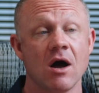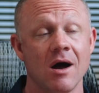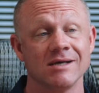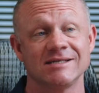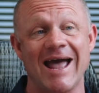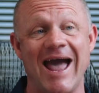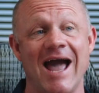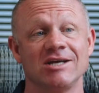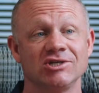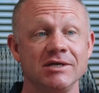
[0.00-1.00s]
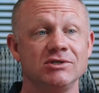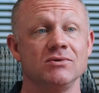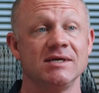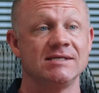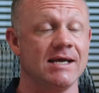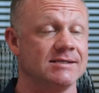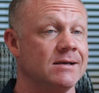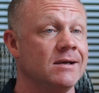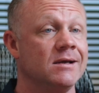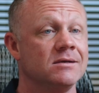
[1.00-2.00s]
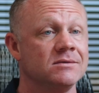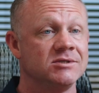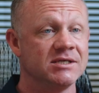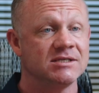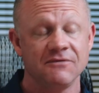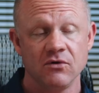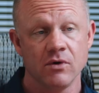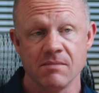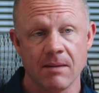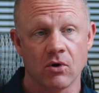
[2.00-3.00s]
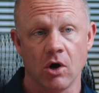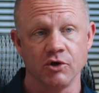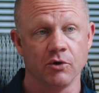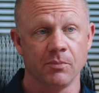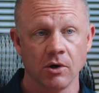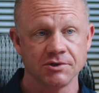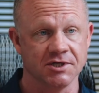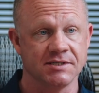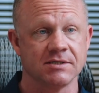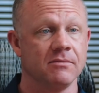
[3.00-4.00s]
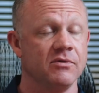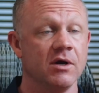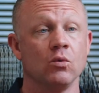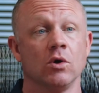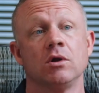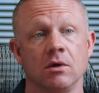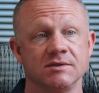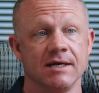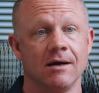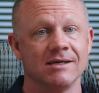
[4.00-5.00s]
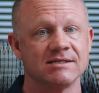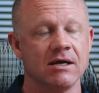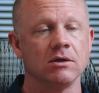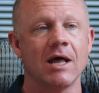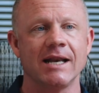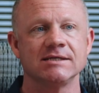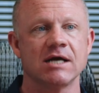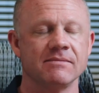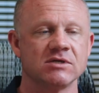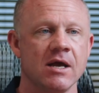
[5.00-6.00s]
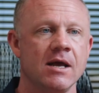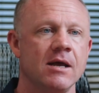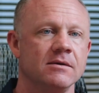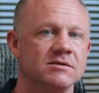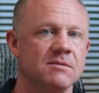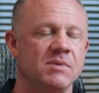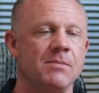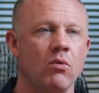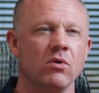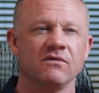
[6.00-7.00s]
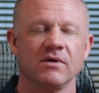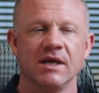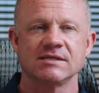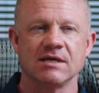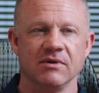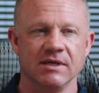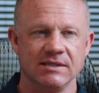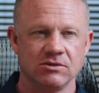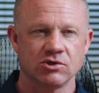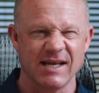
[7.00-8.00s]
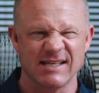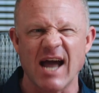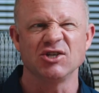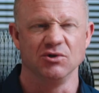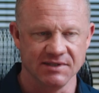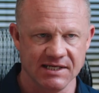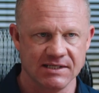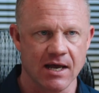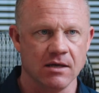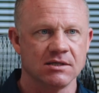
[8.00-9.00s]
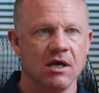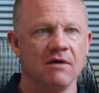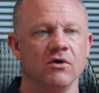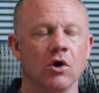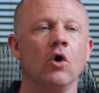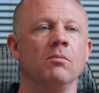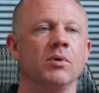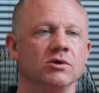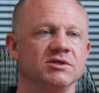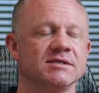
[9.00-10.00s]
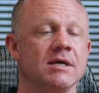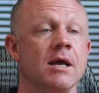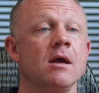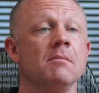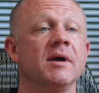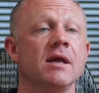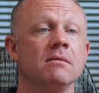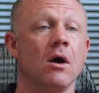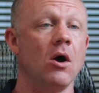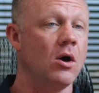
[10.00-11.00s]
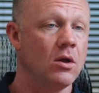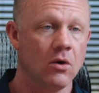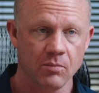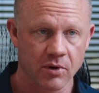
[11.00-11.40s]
costs actually do exist. Just if you remember on your purchase, there were closing costs. Now, a lot of times, some people will forget some of the transactional details of their home purchase. But in all home